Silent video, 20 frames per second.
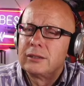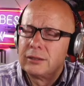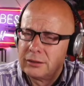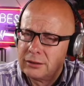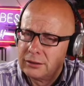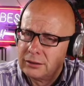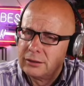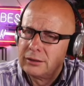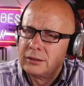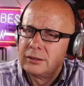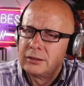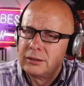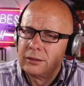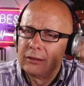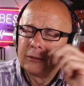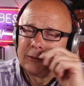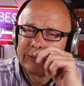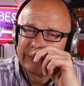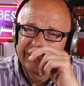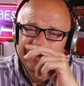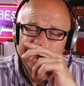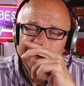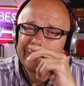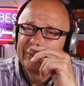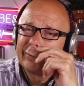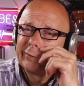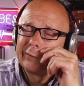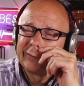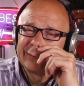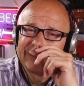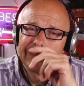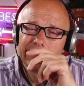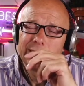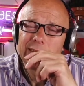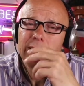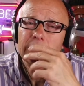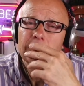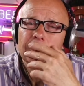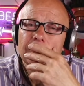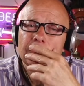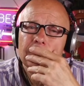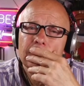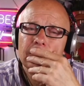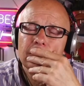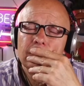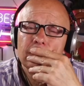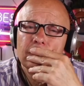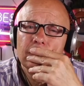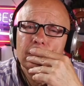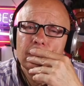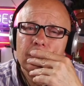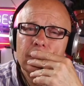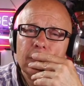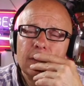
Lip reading: on the burnt coals and ended up in A&E all night.